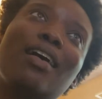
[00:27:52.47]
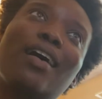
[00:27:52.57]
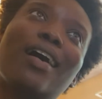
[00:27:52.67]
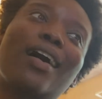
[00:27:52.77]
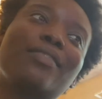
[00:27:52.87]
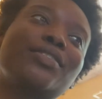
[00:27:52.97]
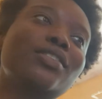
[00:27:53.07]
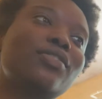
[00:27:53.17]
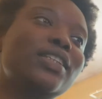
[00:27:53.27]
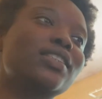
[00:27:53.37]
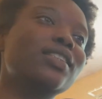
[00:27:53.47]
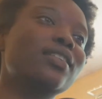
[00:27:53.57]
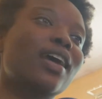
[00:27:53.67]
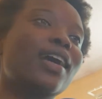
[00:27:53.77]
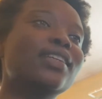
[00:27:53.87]
I've just finished in
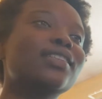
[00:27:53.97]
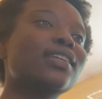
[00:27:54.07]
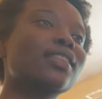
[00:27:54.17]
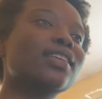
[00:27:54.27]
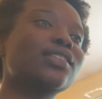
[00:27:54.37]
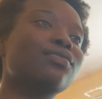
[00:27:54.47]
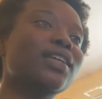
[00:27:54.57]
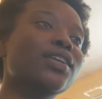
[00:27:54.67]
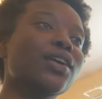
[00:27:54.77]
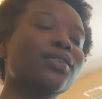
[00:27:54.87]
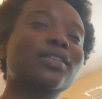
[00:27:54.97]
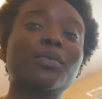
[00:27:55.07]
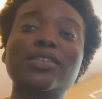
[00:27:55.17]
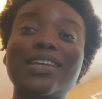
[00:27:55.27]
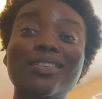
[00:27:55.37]
editing this video because I
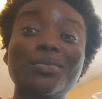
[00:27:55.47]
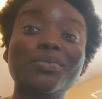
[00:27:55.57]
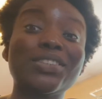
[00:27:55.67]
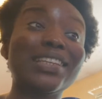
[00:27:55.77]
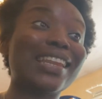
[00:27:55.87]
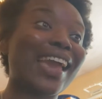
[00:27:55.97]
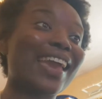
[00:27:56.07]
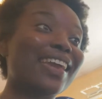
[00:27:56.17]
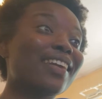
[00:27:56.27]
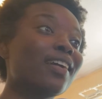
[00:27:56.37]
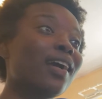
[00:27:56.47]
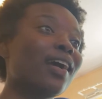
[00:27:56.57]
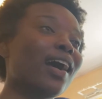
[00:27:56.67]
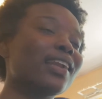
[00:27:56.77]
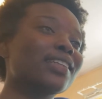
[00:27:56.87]
want to get it up today,
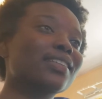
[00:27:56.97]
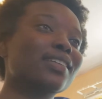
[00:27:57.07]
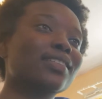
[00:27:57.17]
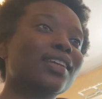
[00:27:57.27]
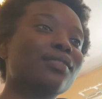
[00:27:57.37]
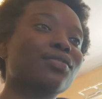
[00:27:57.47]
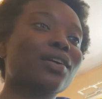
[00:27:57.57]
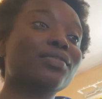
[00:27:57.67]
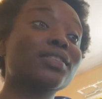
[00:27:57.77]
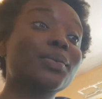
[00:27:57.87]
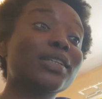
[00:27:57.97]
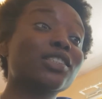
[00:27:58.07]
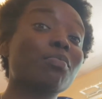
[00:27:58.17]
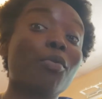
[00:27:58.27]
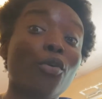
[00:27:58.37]
and it's going to take forever to
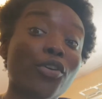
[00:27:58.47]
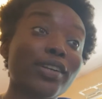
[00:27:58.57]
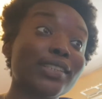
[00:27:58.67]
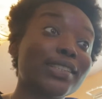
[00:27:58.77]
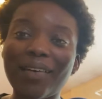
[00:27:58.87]
export.